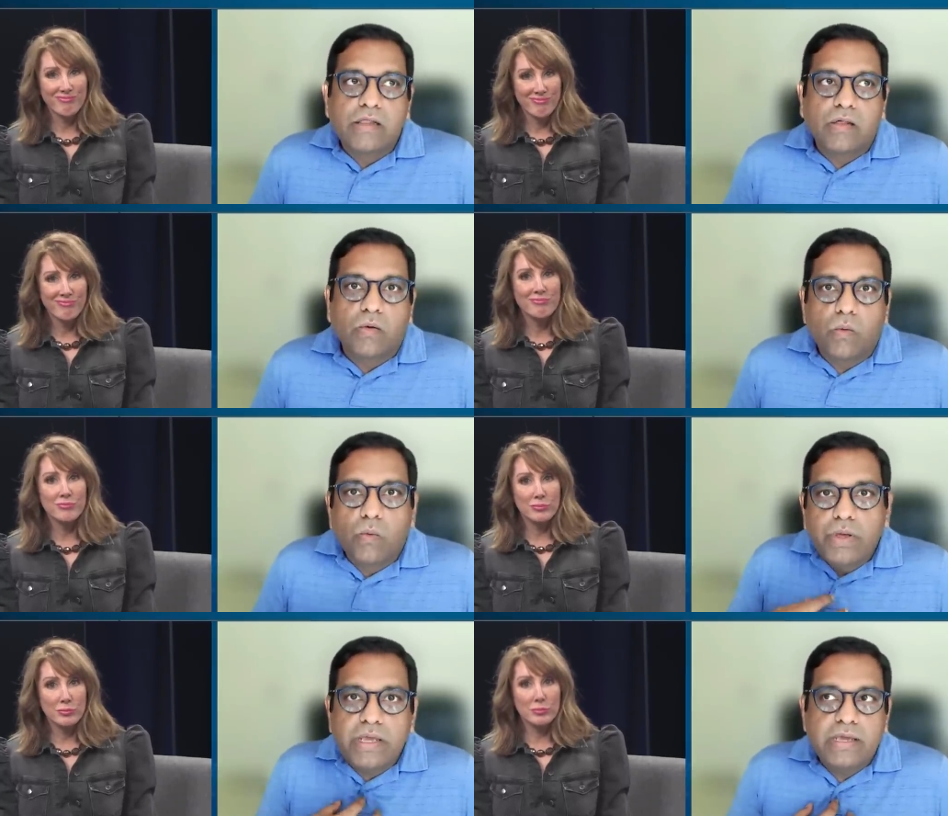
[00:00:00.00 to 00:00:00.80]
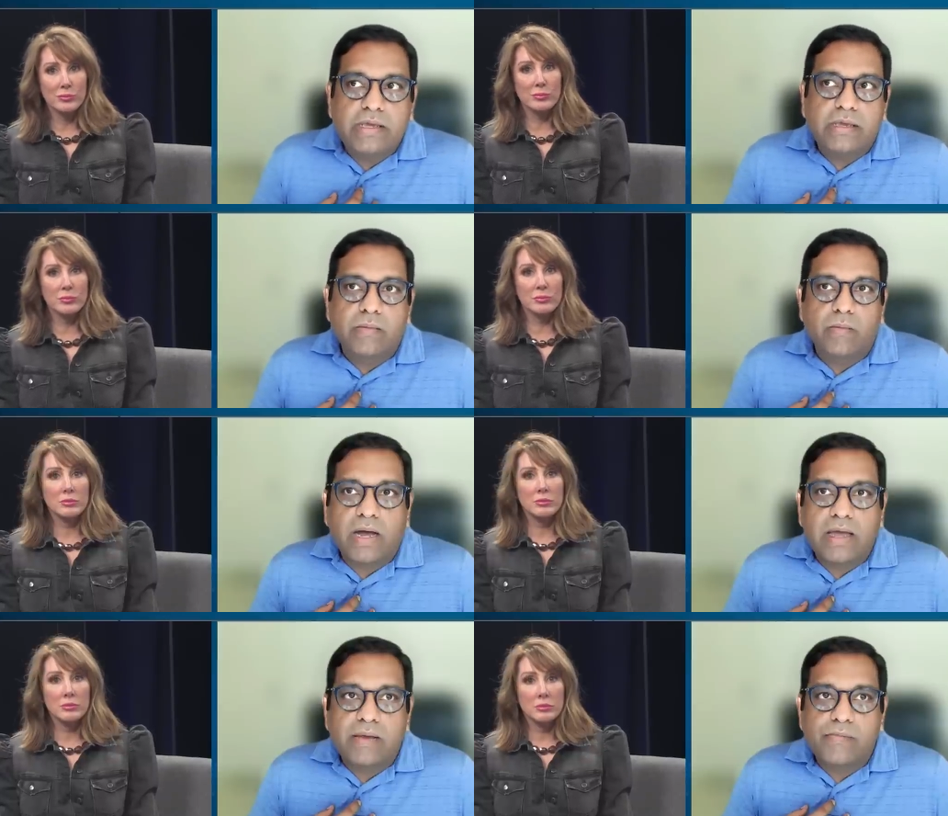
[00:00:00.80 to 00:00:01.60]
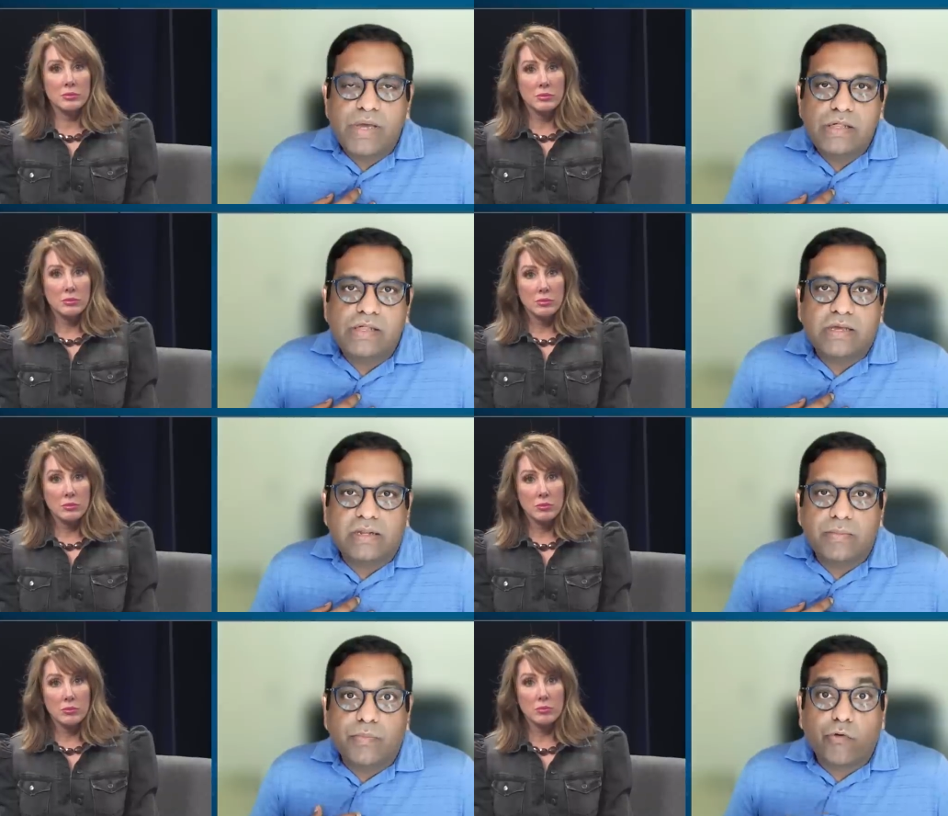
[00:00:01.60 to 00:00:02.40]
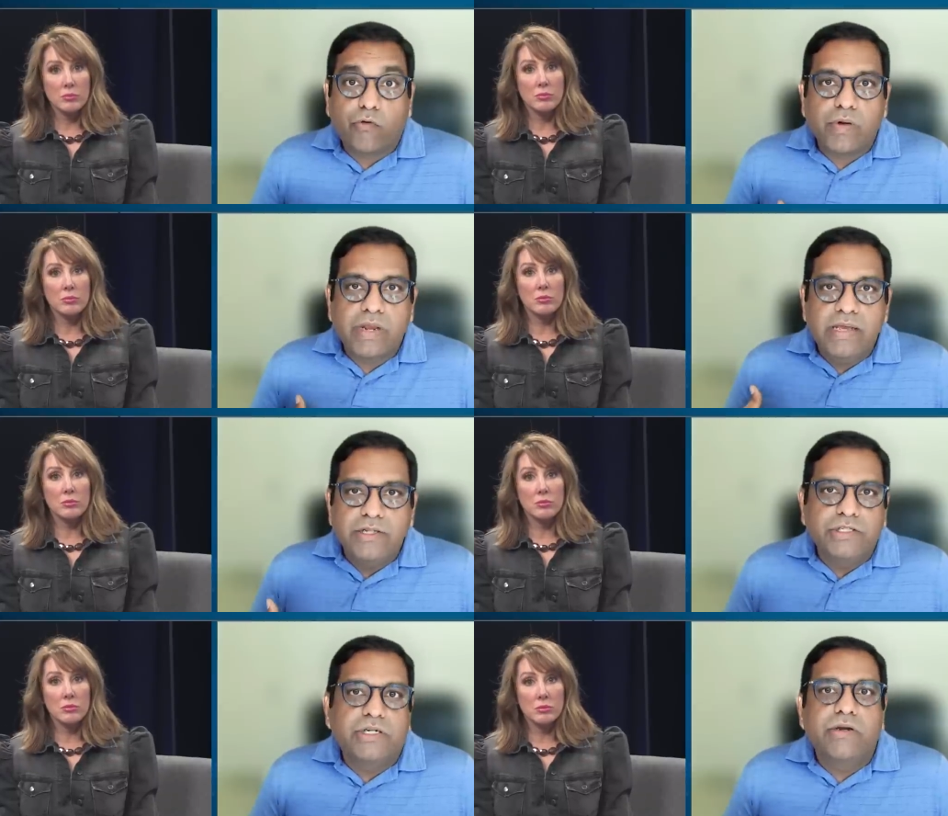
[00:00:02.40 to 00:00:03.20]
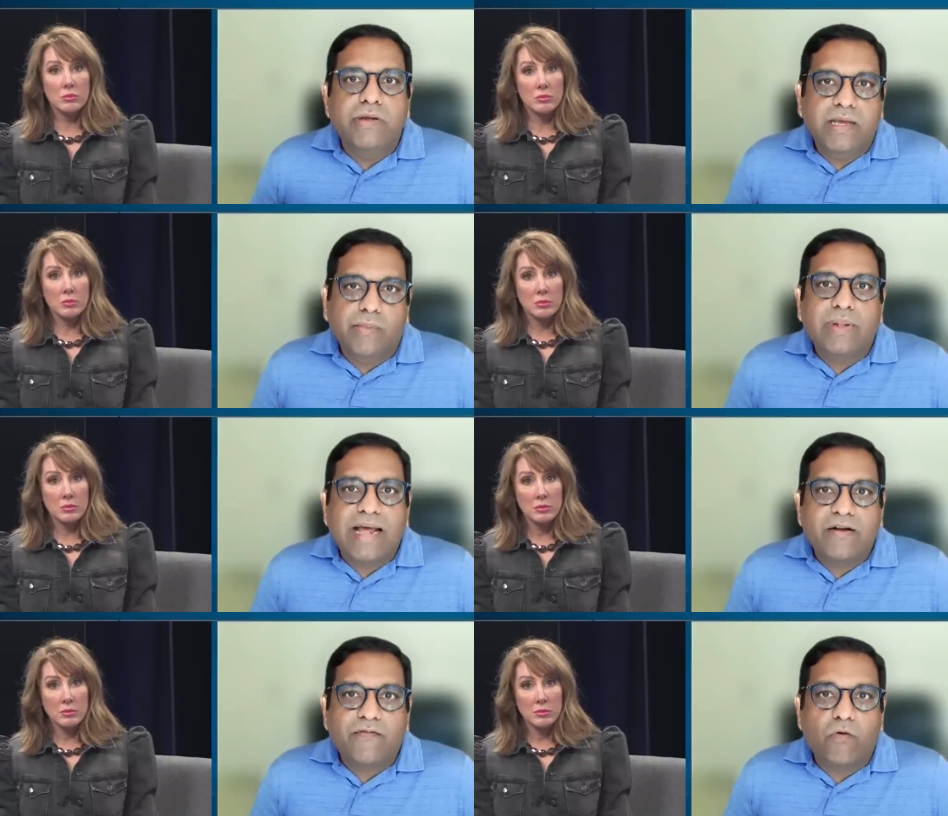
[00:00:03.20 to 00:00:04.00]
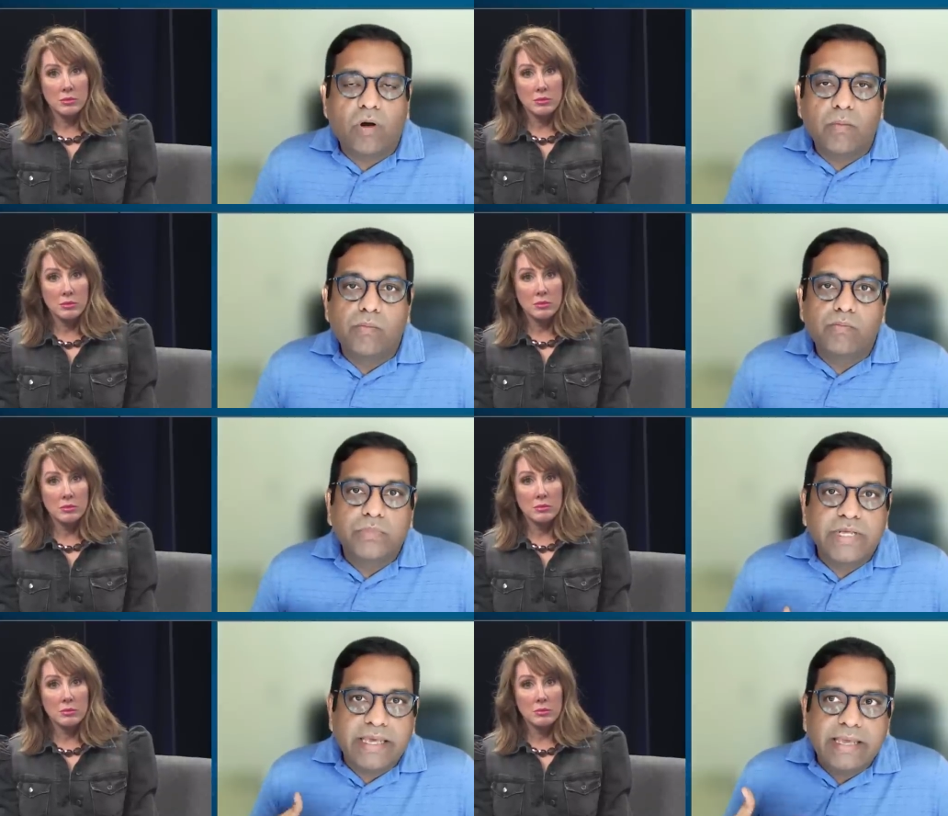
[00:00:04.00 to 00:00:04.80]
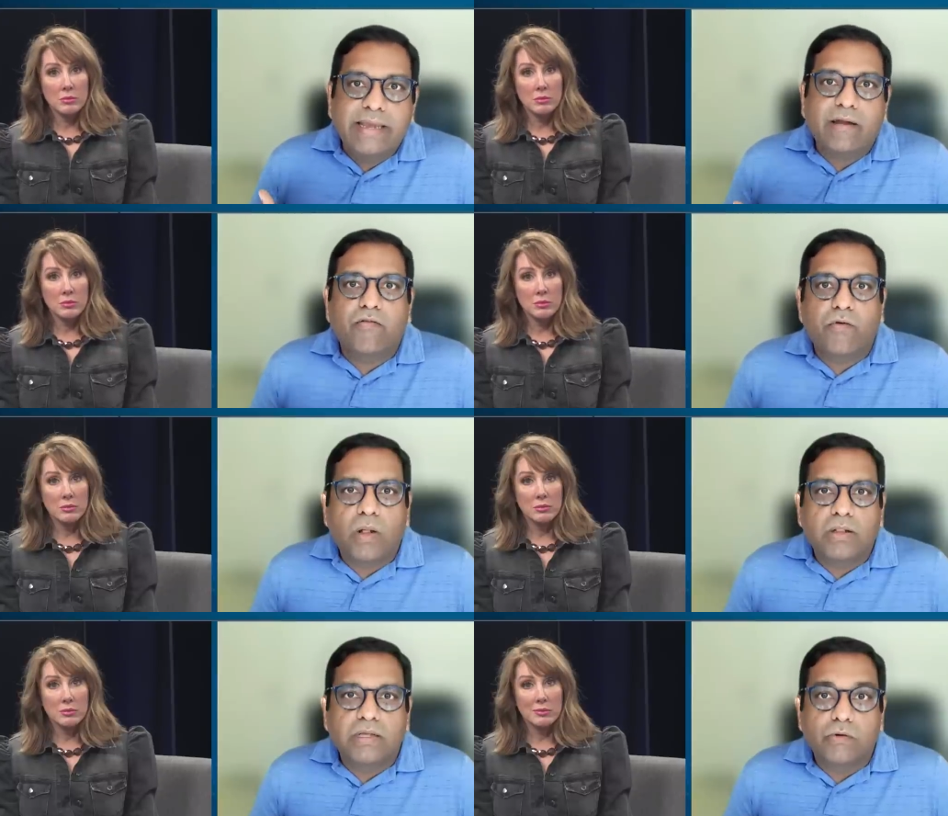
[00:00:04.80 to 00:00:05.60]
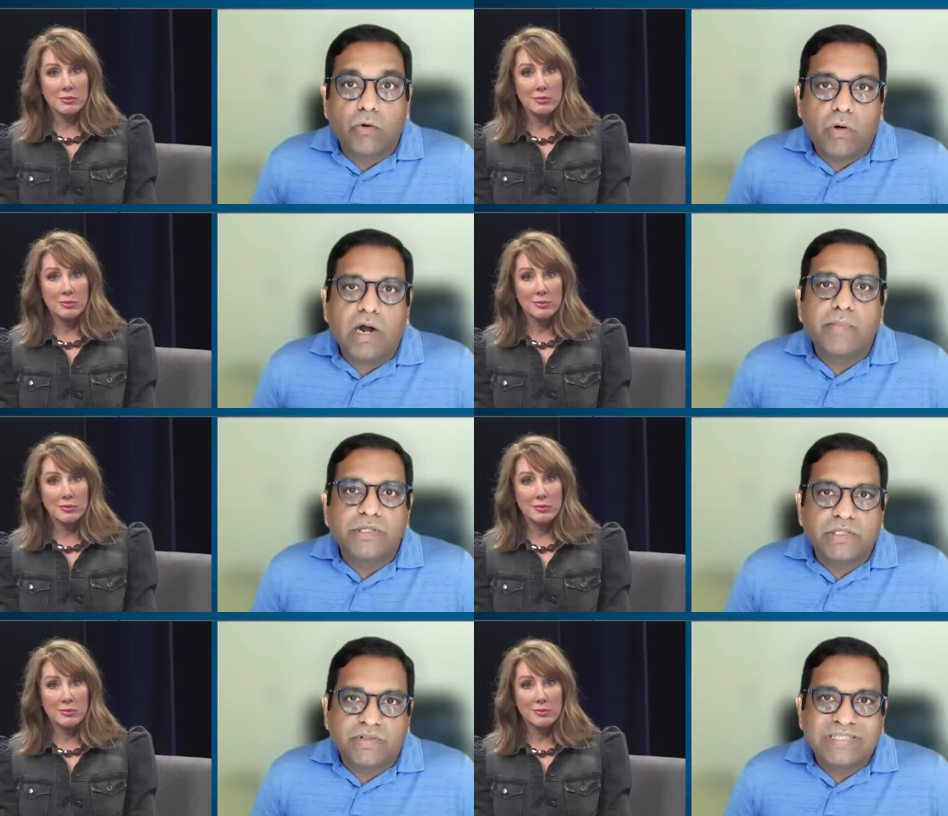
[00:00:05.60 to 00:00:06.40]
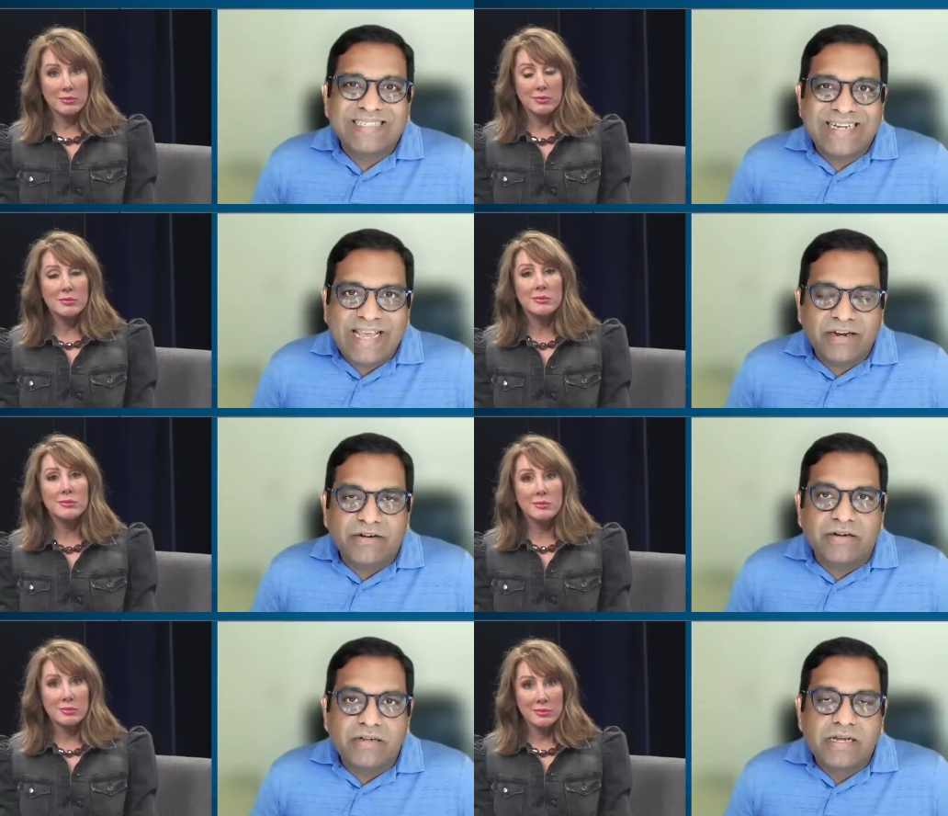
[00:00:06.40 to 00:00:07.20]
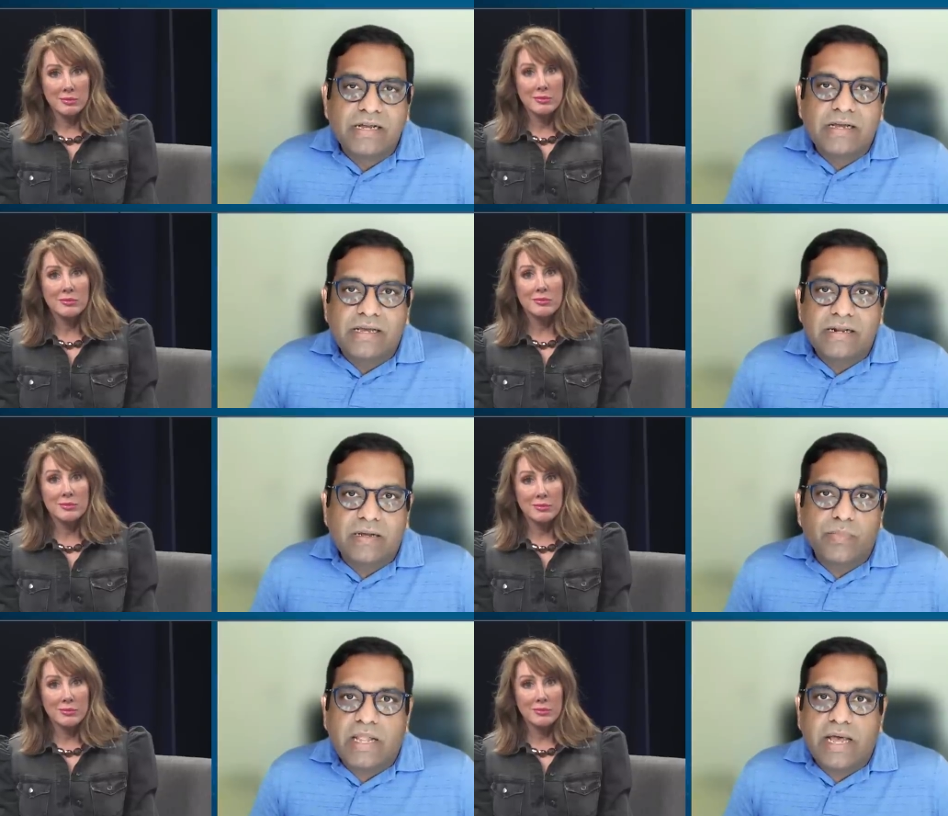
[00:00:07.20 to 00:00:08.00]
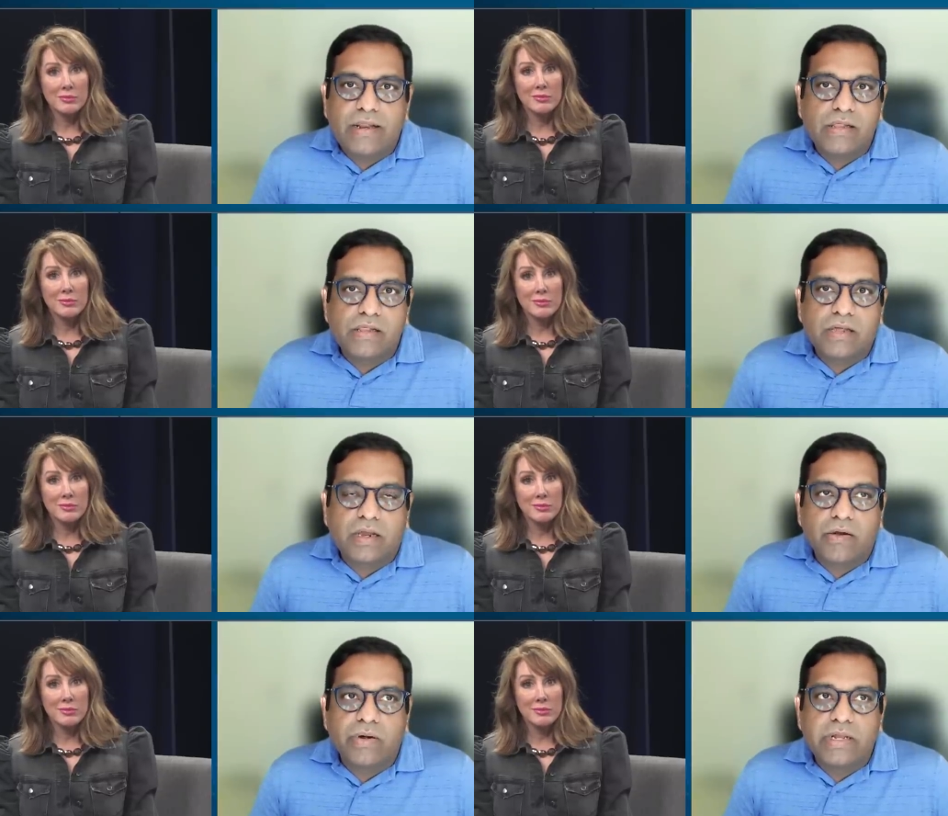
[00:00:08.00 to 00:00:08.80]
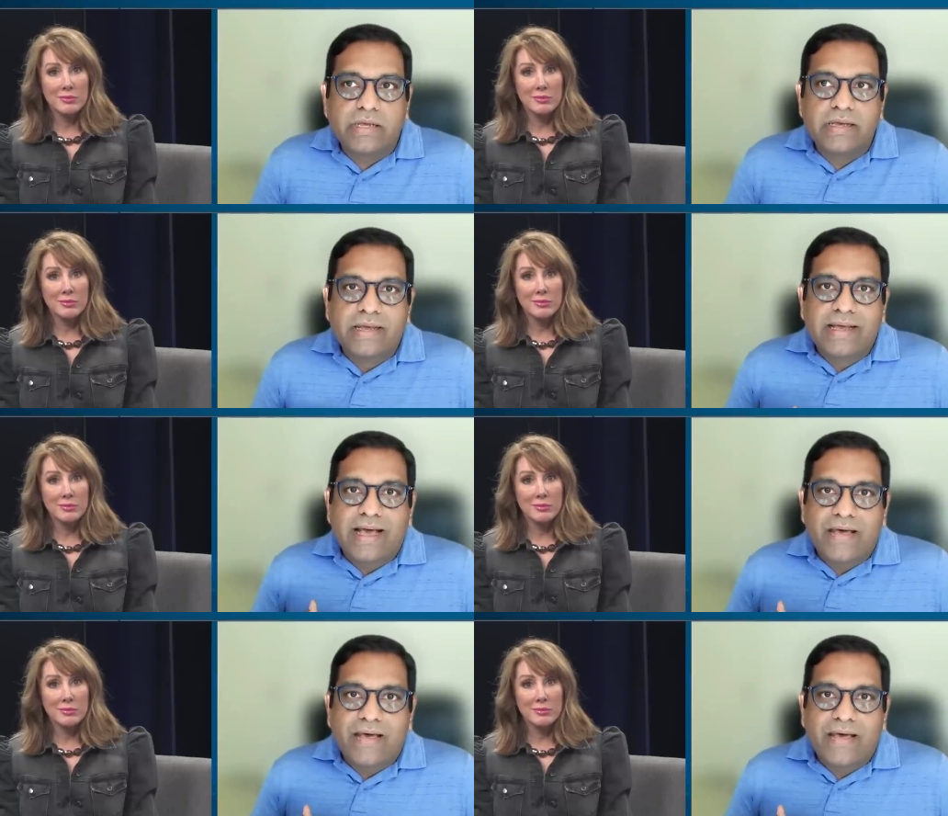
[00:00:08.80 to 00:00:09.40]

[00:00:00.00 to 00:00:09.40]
Speaker 1: So we, by basically pre-engineering a platform, taking care of all the requirements of the standard in compliance and security,